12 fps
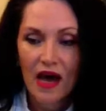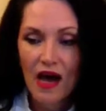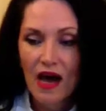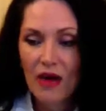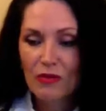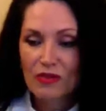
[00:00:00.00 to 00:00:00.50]

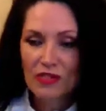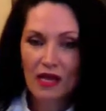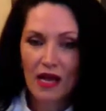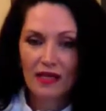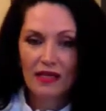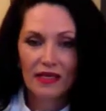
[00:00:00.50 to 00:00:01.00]
our
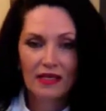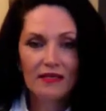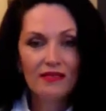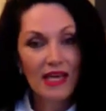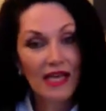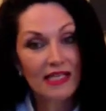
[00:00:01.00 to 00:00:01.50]
psyche
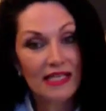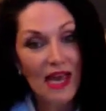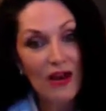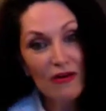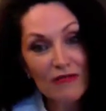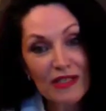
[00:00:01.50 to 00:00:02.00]
takes
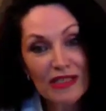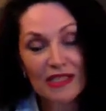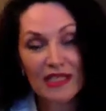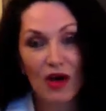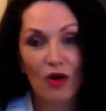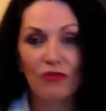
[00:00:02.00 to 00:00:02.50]
care of
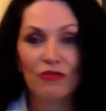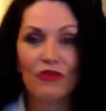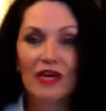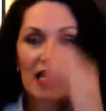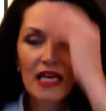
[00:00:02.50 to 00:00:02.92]
itself.